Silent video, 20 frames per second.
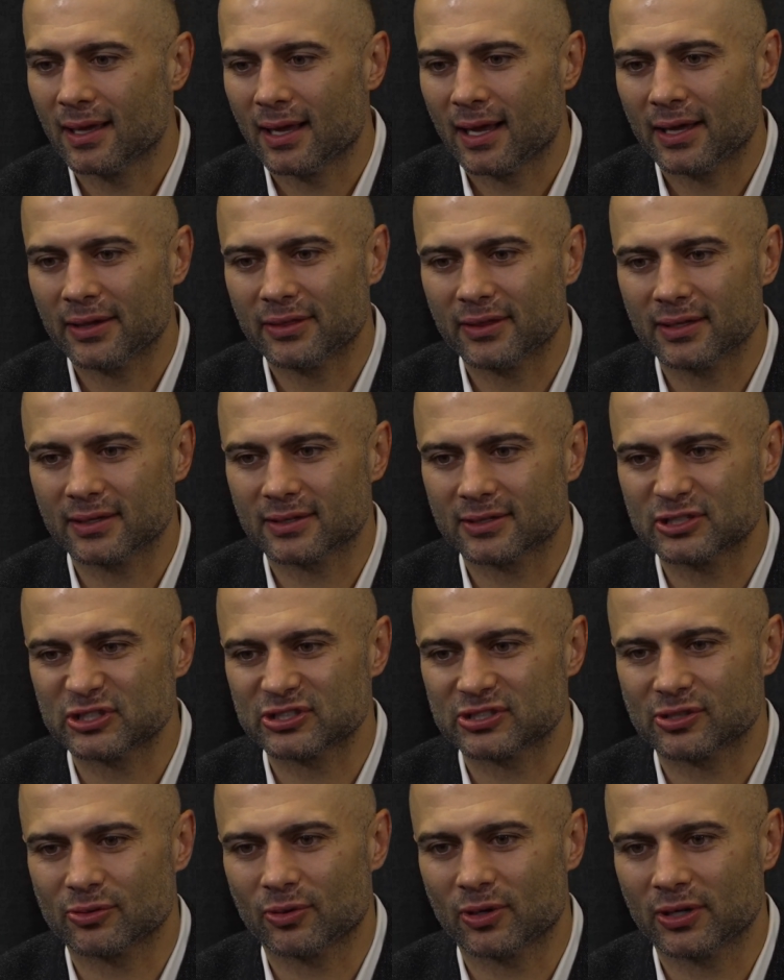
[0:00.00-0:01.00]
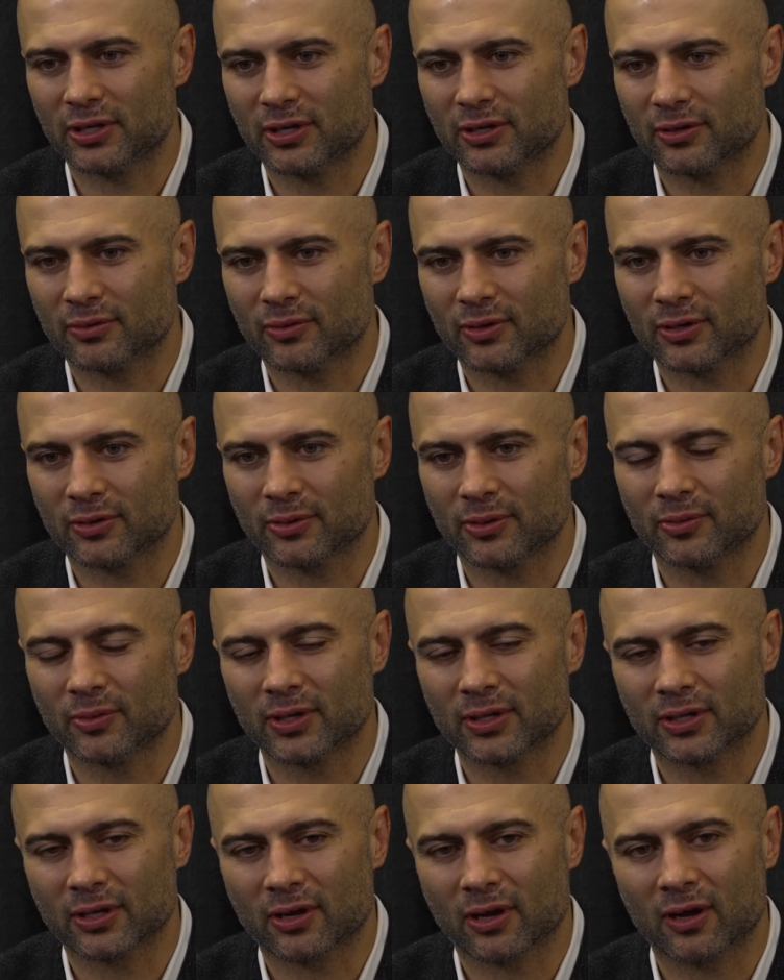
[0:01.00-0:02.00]
I think just the one year where we
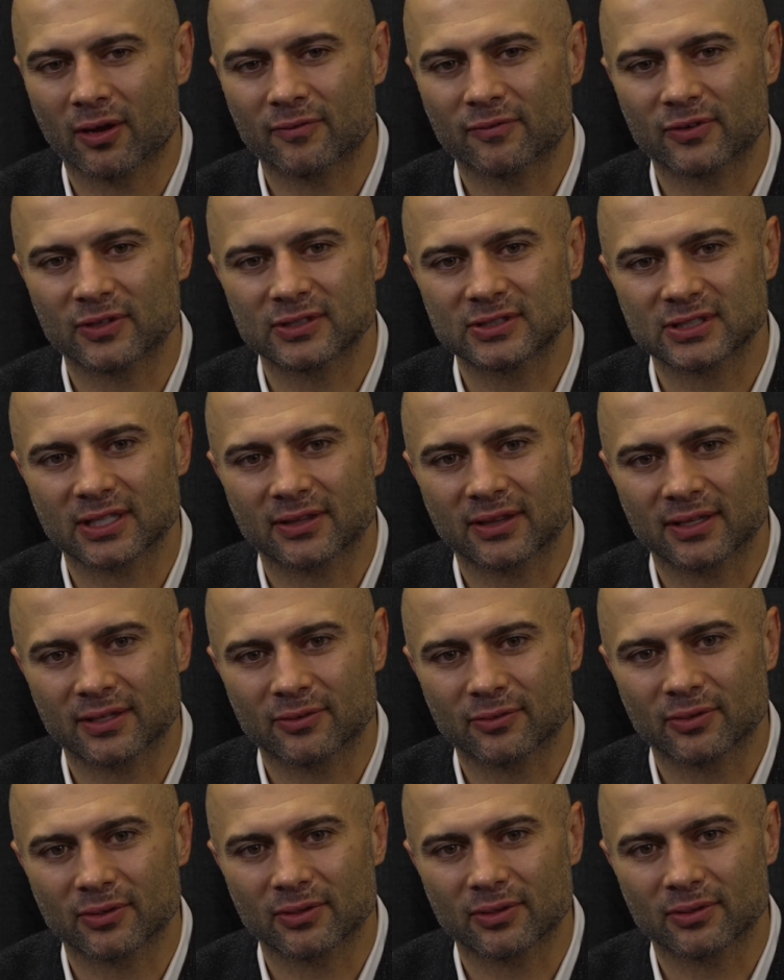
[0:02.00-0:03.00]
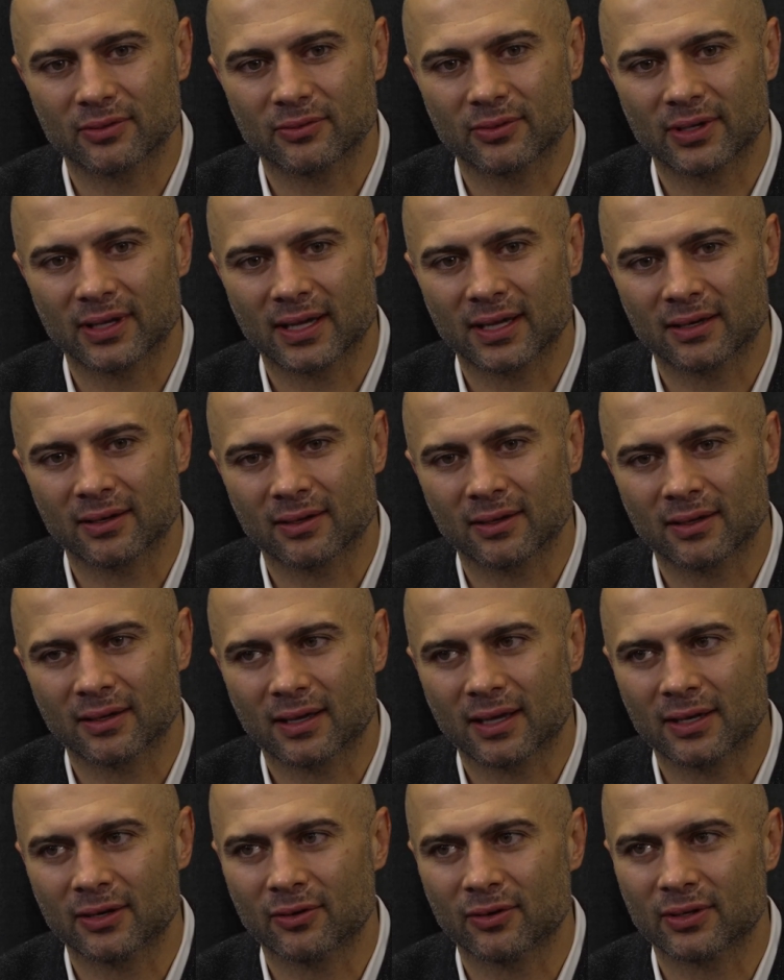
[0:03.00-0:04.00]
won the conference, I think we, we had a,
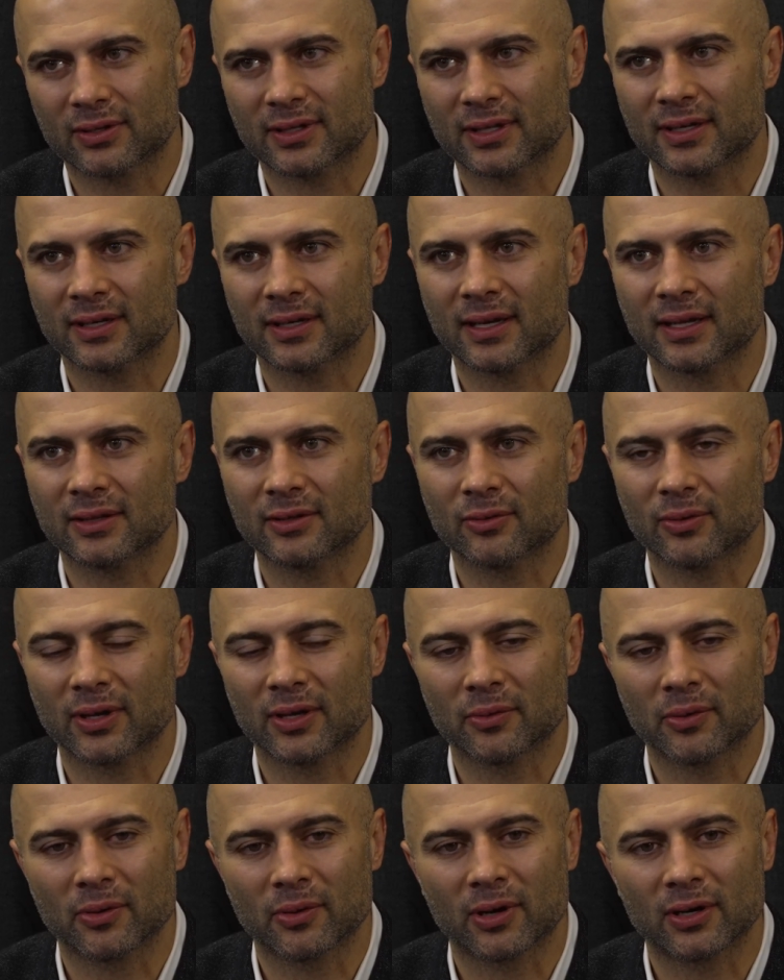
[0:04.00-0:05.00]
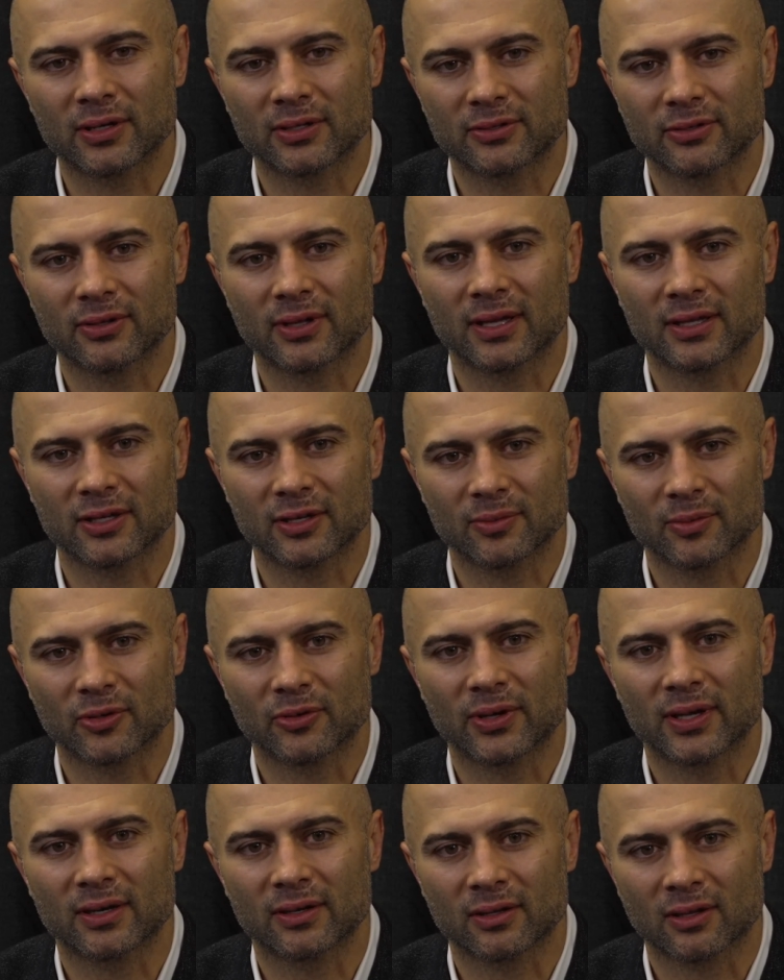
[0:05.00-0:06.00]
I know it didn't end the way we wanted to that year, but
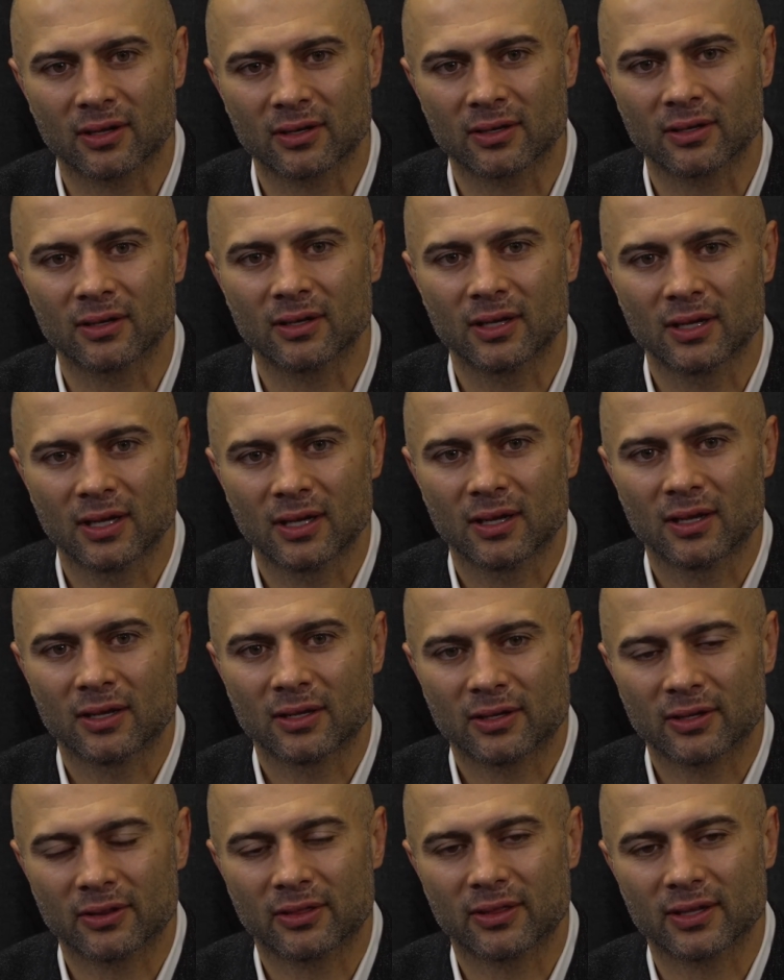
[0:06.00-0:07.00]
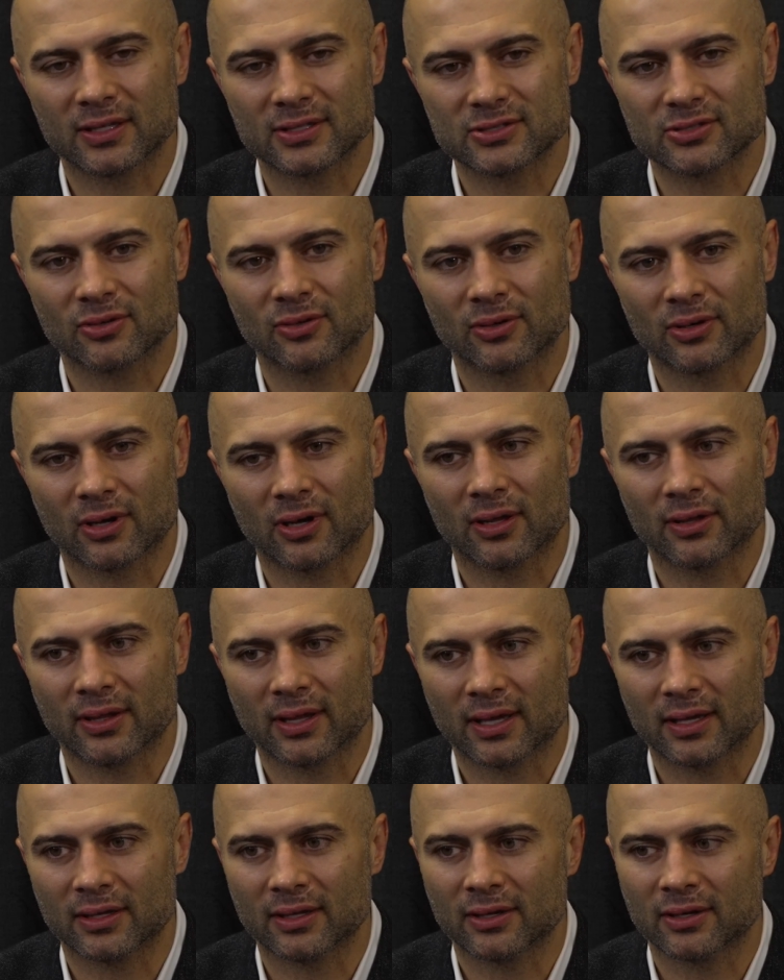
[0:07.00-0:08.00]
we had a lot of good things going on
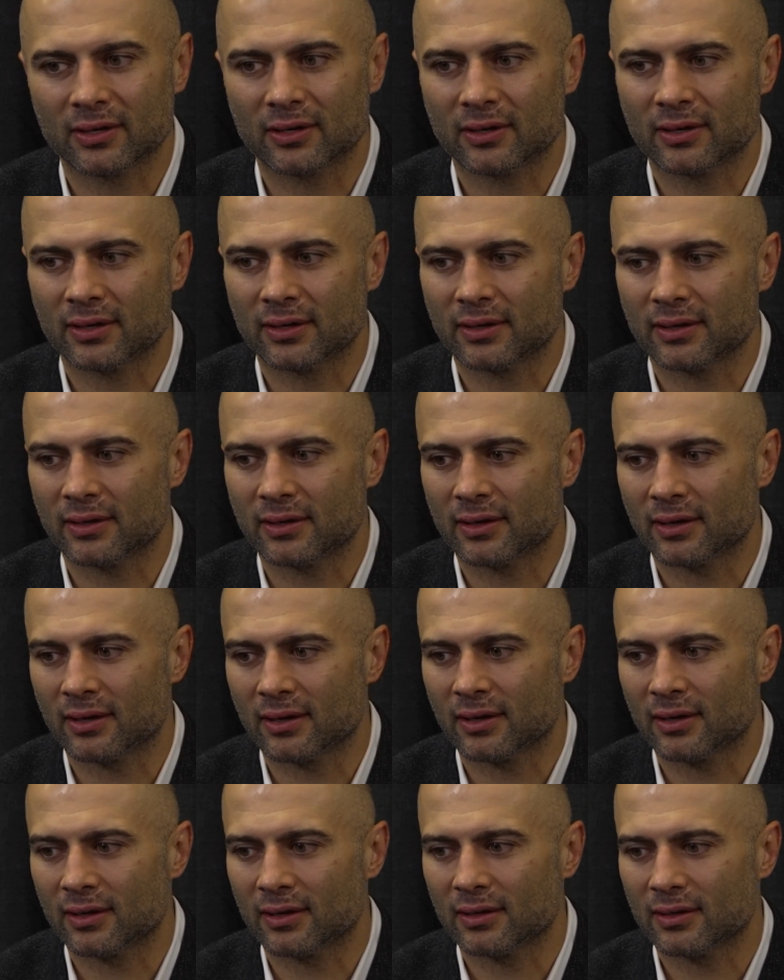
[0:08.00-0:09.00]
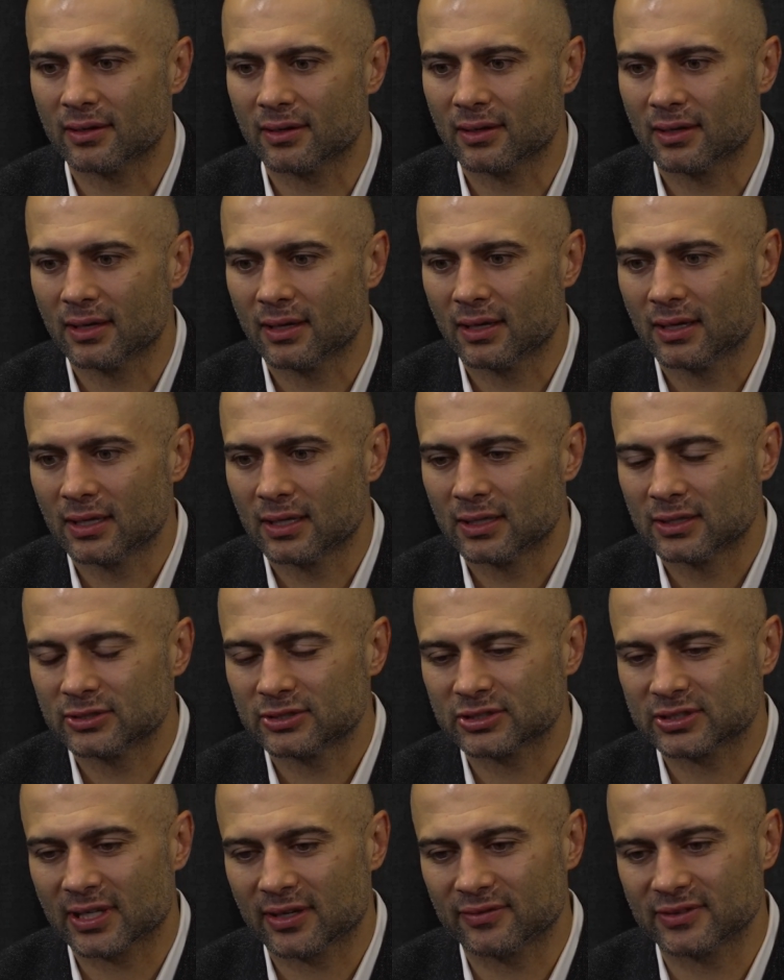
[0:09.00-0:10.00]
that year and uh,
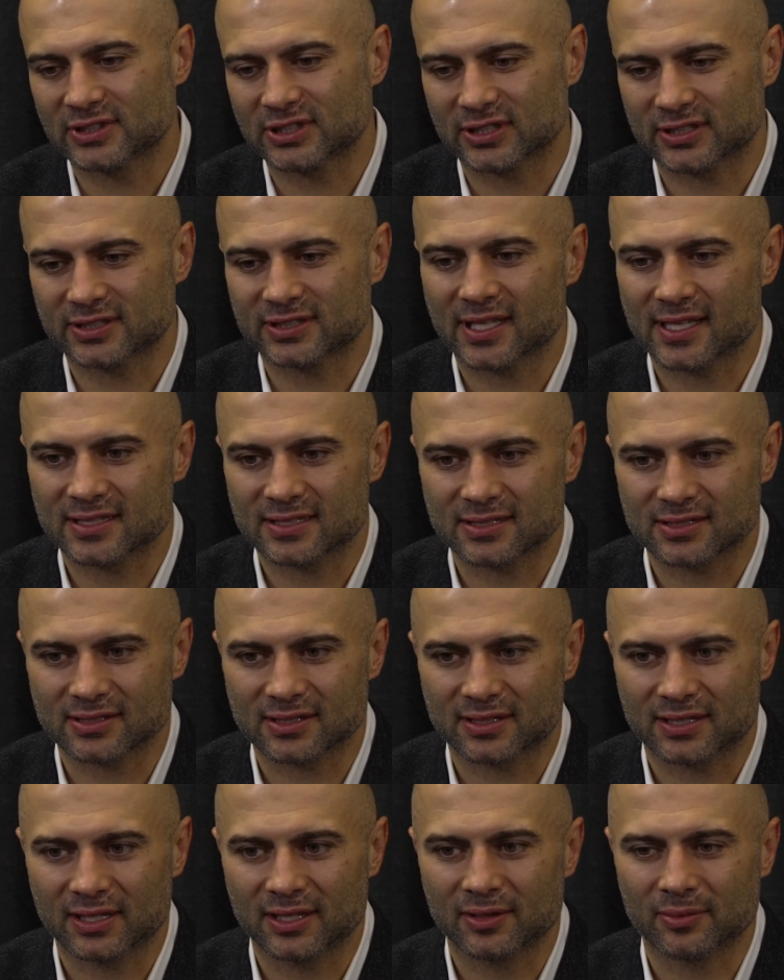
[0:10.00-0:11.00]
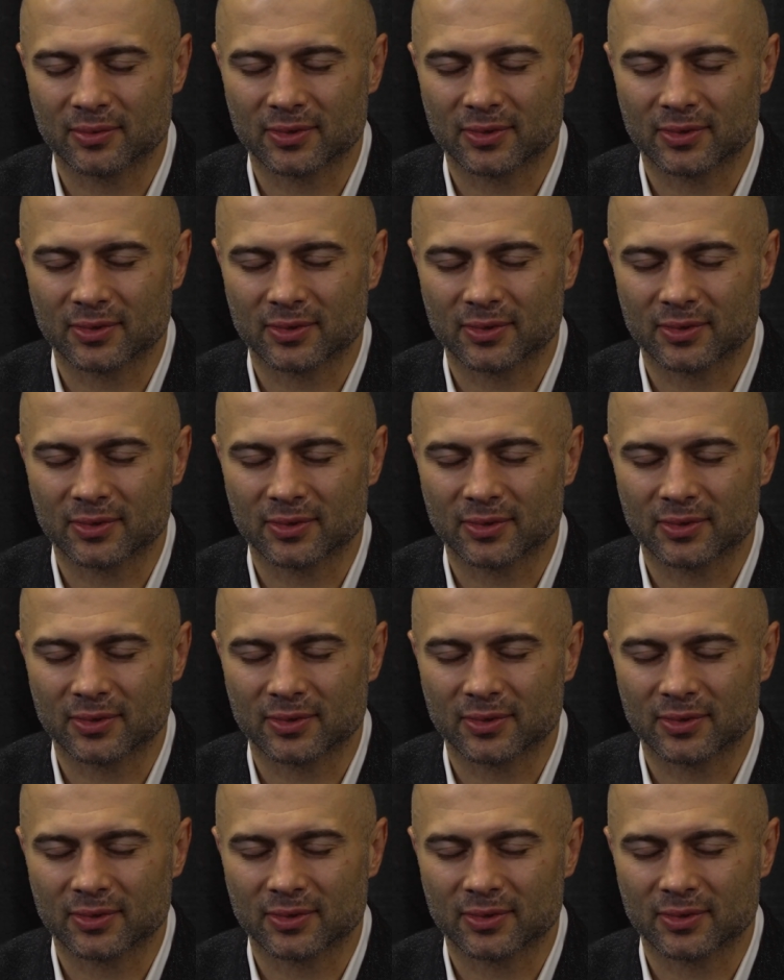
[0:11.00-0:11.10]
just having success as a team.